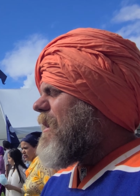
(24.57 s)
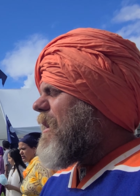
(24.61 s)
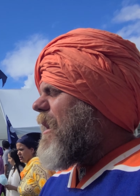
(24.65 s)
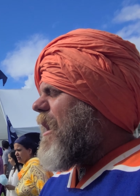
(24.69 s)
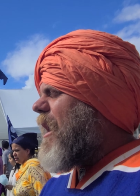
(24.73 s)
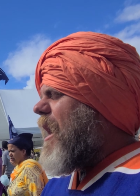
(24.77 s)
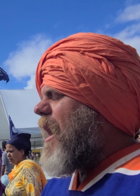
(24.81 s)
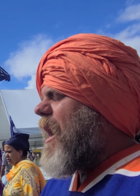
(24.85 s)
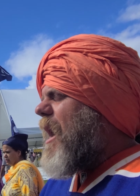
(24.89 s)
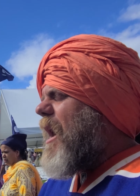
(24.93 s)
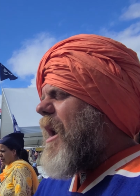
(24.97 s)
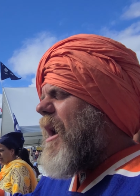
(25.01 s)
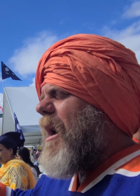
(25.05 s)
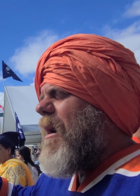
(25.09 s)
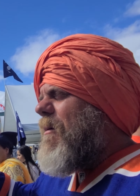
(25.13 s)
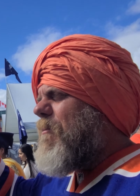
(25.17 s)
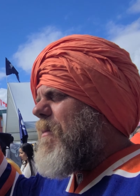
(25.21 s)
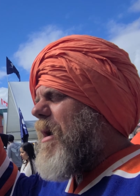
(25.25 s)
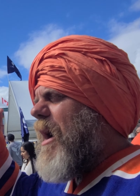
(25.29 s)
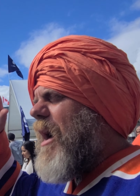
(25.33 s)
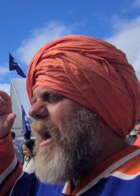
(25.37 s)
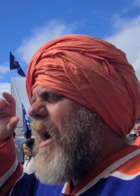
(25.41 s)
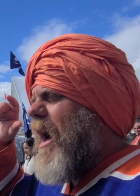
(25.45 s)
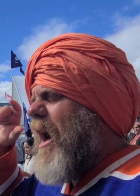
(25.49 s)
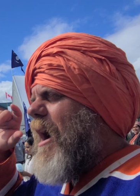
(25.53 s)
I'm
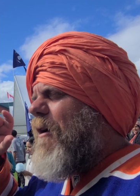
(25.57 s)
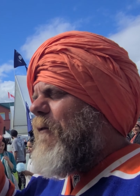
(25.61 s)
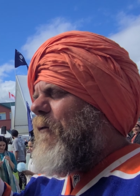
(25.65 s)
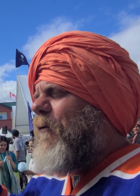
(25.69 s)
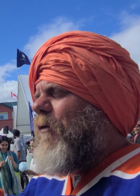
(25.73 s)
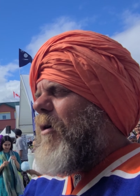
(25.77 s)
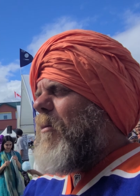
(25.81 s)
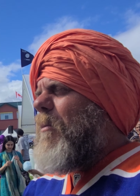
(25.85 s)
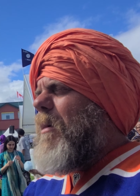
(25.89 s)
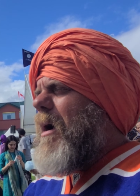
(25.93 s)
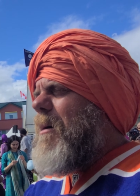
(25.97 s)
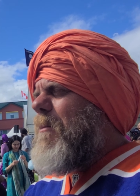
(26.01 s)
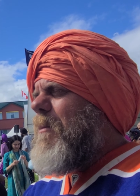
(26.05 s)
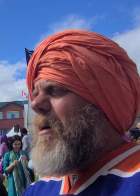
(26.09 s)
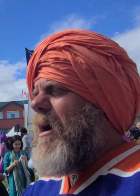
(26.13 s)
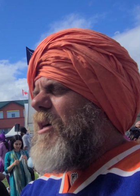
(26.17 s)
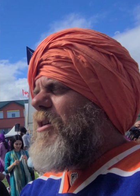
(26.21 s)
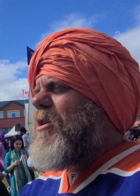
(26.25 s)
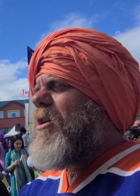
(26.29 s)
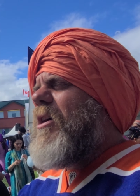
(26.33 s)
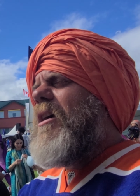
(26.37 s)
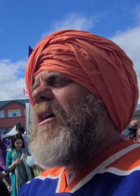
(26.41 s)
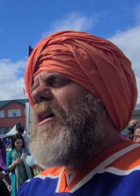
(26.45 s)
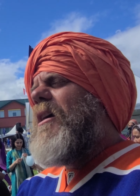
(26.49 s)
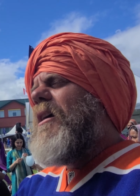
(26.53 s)
half from my
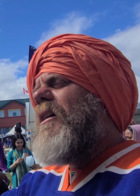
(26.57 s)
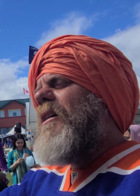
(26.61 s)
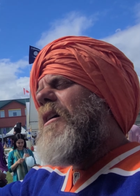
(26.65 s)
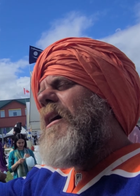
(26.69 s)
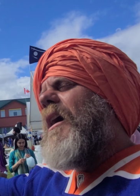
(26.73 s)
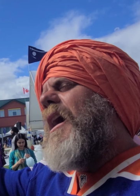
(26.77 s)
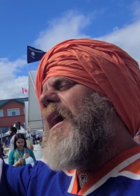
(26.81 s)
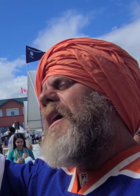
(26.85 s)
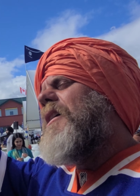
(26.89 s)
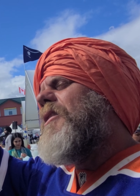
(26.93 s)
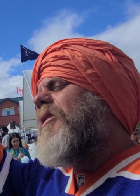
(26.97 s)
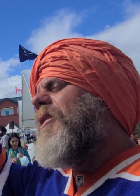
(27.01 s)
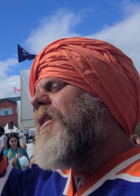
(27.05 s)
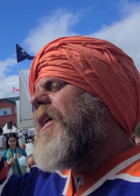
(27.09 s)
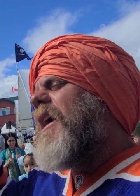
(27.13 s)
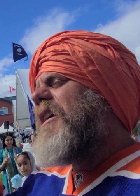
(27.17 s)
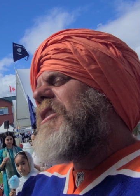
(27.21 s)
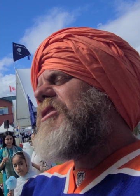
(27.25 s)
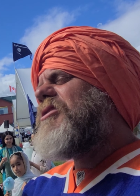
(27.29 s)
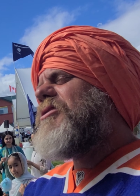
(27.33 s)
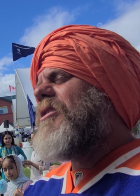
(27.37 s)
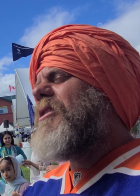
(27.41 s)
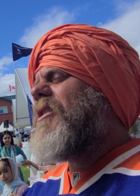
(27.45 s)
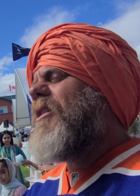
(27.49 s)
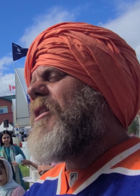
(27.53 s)
mother. I don't like
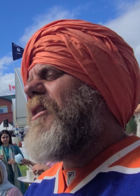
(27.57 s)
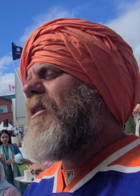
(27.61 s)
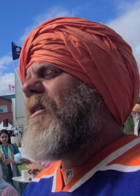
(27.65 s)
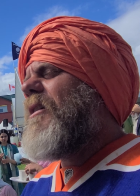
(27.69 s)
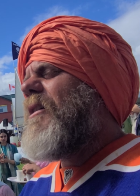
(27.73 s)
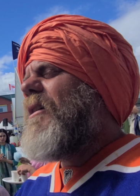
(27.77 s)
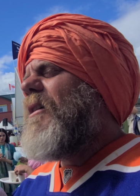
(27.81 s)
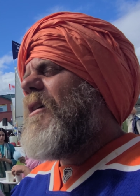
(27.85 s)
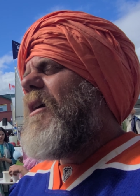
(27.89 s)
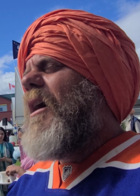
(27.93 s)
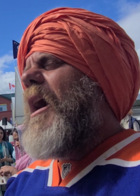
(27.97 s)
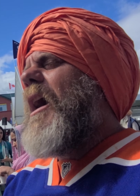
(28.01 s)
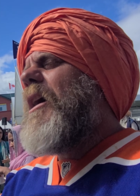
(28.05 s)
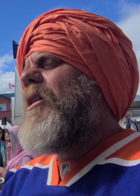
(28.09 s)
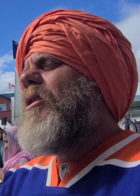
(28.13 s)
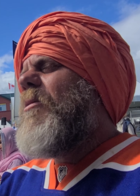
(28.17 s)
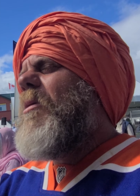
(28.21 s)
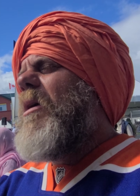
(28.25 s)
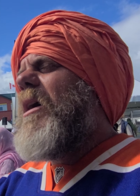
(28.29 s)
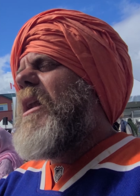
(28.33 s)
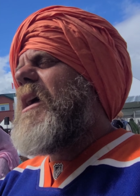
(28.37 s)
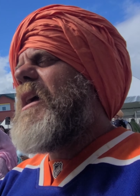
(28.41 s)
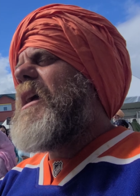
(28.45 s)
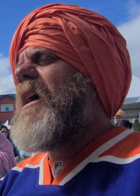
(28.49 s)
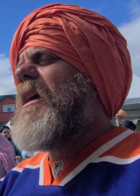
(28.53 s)
sugar. I don't
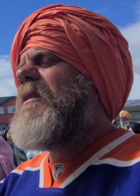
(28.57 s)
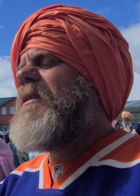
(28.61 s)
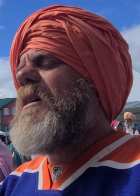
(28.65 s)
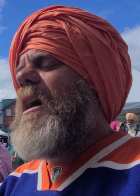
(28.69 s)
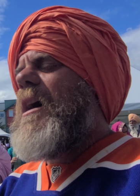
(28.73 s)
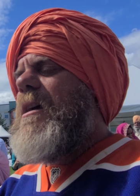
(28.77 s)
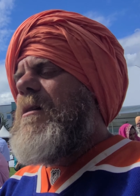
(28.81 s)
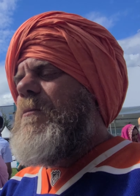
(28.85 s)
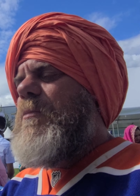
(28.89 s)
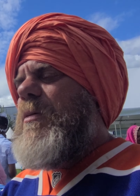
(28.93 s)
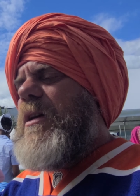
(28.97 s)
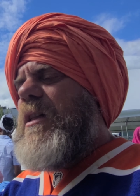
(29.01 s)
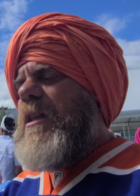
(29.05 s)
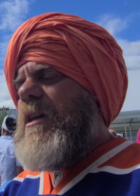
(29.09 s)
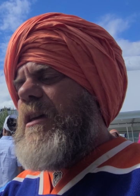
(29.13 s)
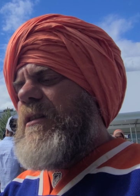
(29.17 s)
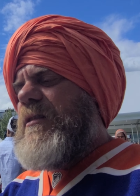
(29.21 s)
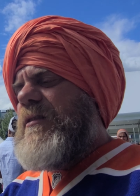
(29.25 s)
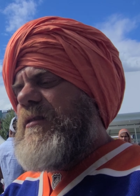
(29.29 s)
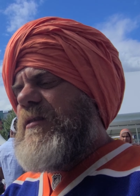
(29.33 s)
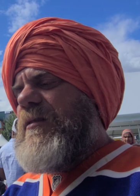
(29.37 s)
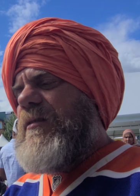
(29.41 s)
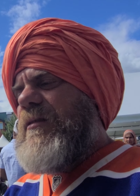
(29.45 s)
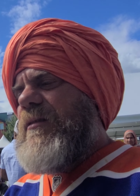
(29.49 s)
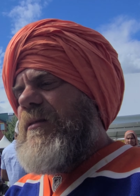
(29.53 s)
want to get
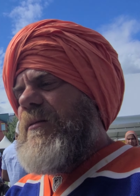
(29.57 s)
diabetes.